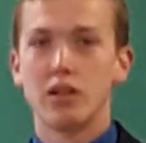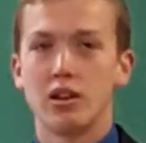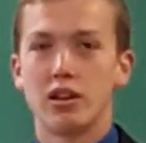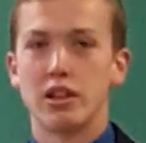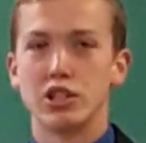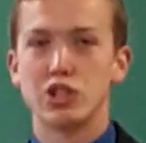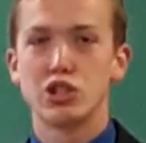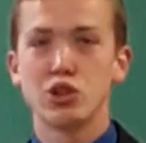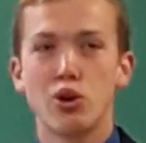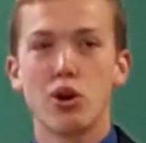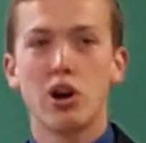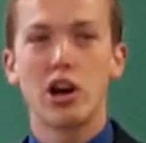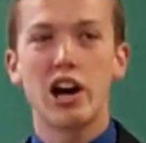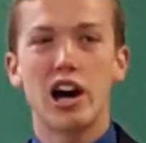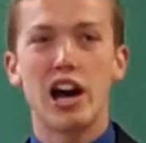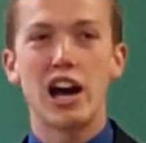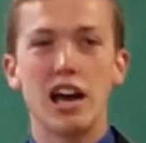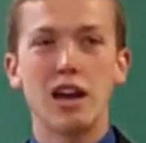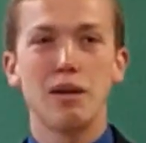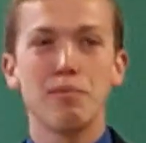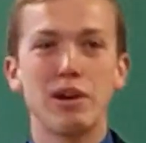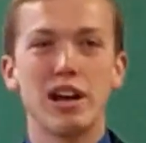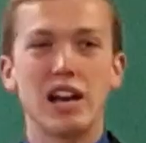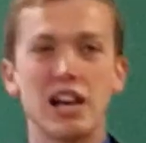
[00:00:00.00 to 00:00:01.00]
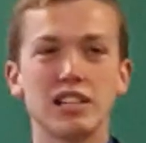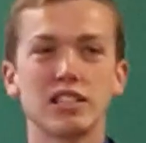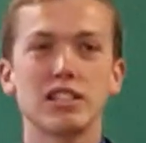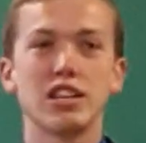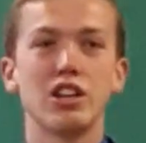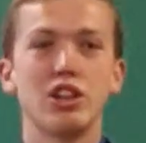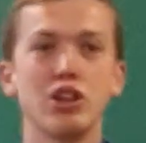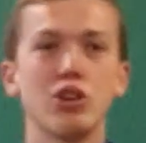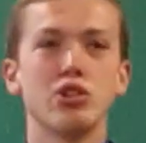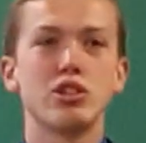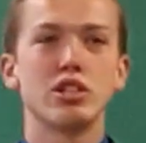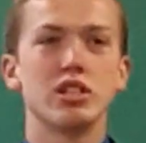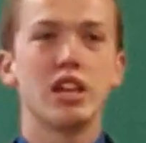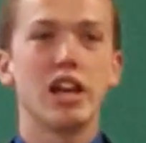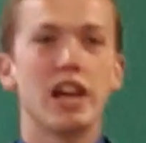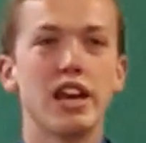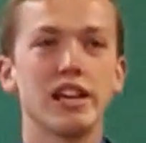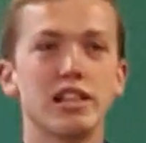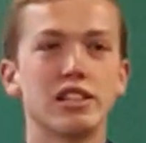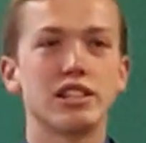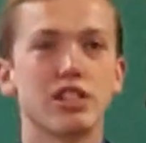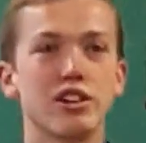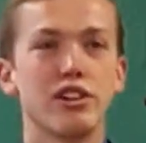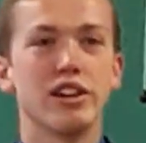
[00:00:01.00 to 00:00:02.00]
And so I'm asking you today,
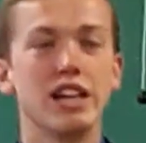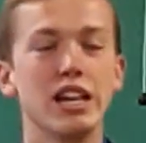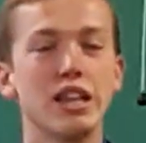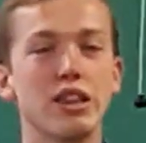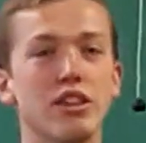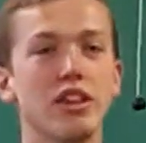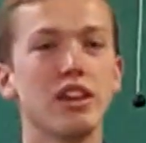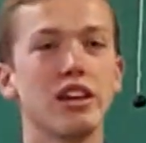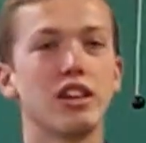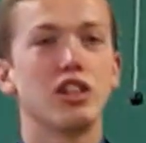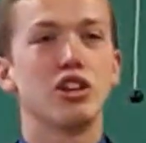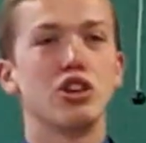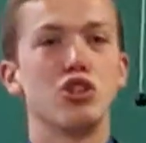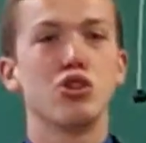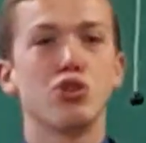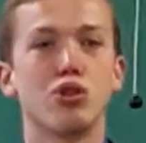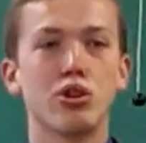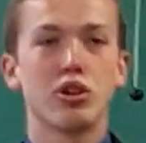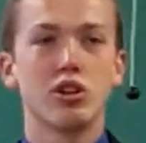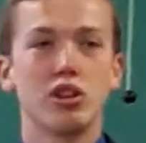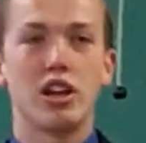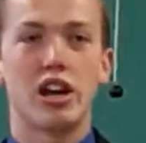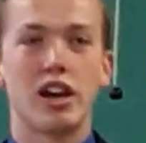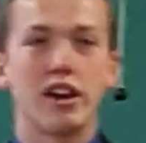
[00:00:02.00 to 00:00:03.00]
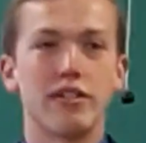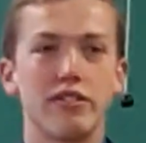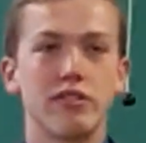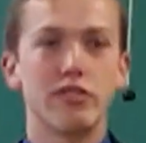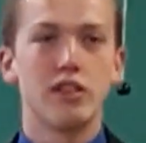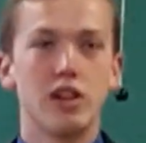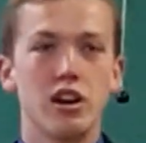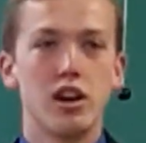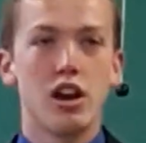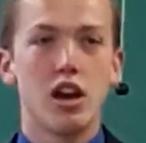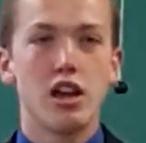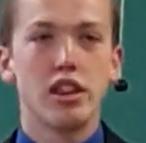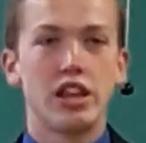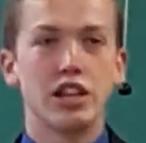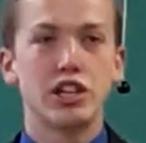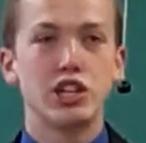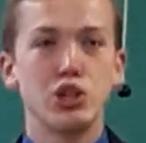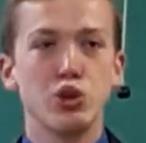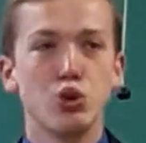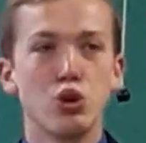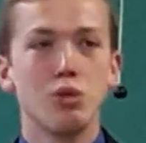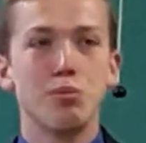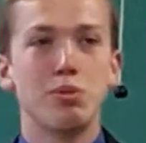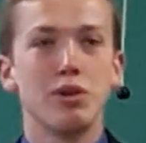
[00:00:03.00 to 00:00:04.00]
is there anything in your life that
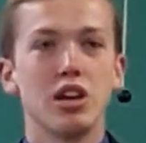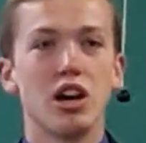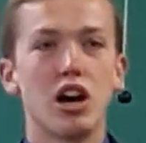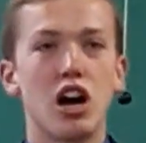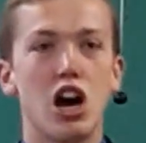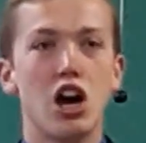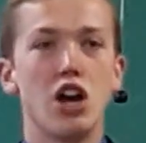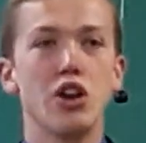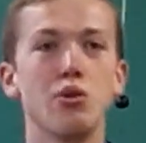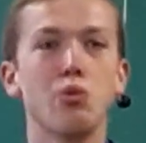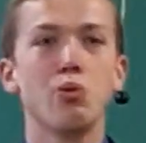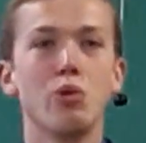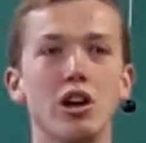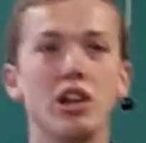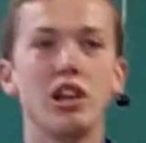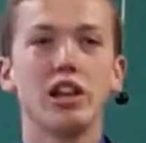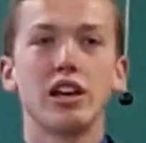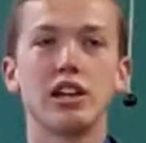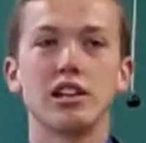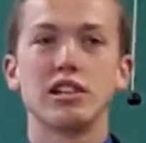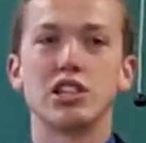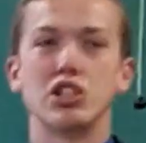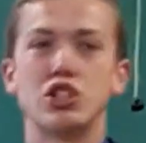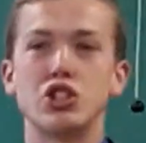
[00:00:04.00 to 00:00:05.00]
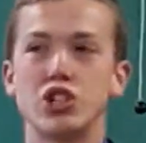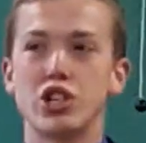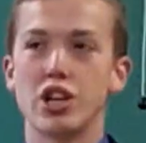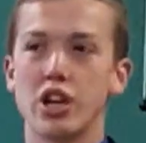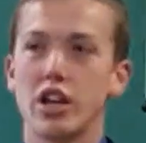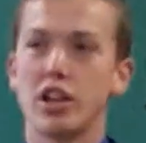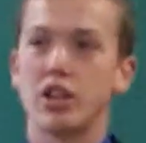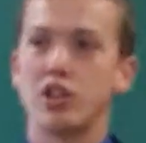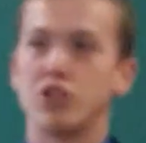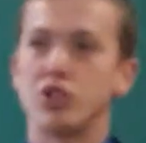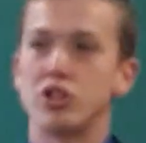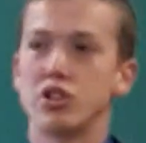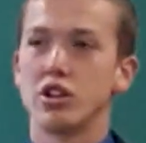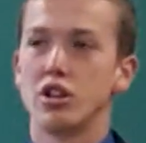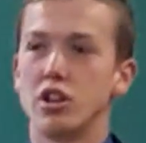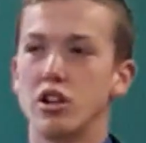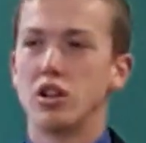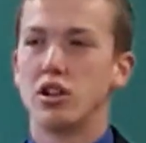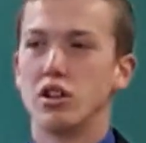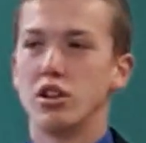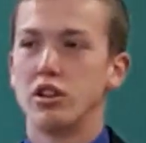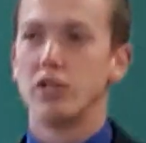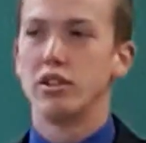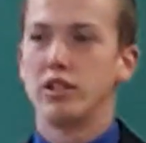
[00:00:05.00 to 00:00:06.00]
you would be unwilling to change
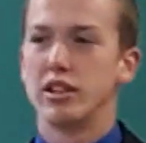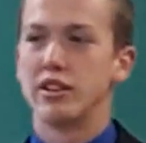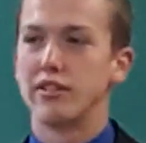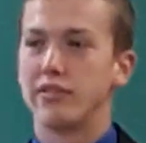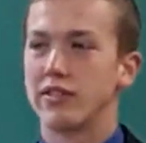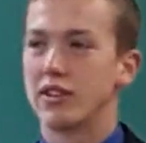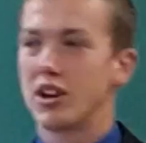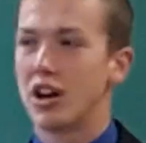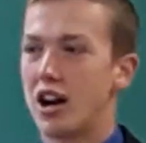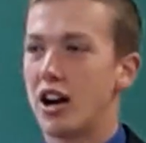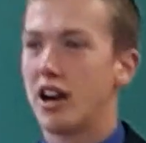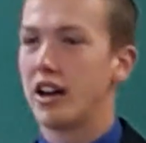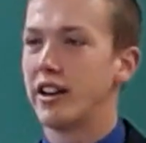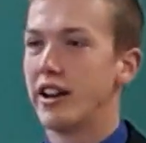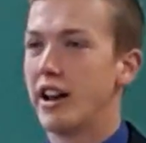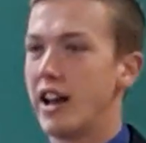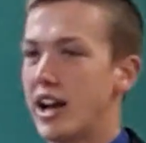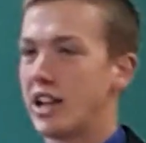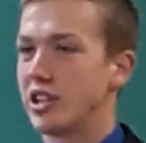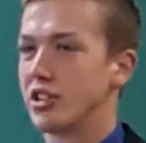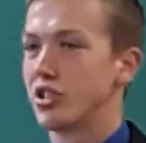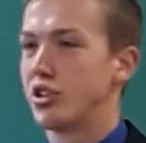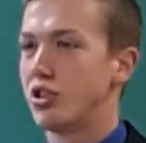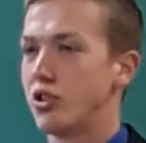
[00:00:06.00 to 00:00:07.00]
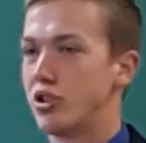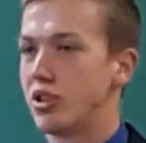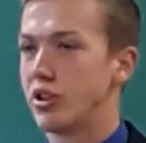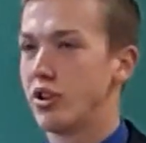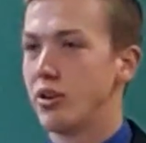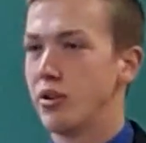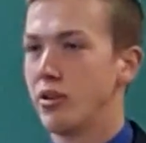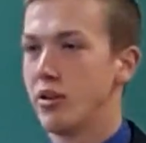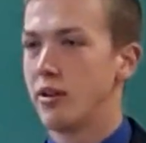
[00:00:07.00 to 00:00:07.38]
if God asked you to?